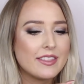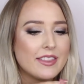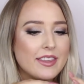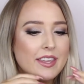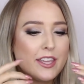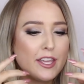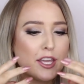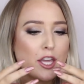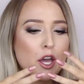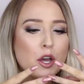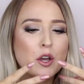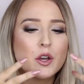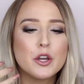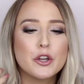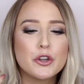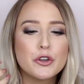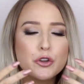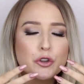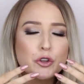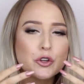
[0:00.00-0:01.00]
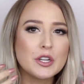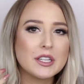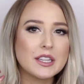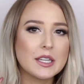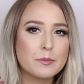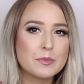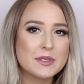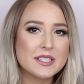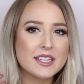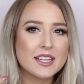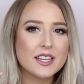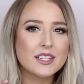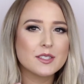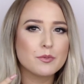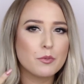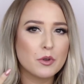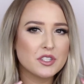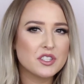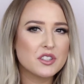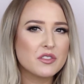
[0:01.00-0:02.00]
the nude
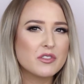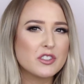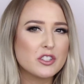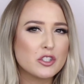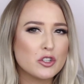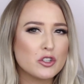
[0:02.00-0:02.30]
lipsticks most of the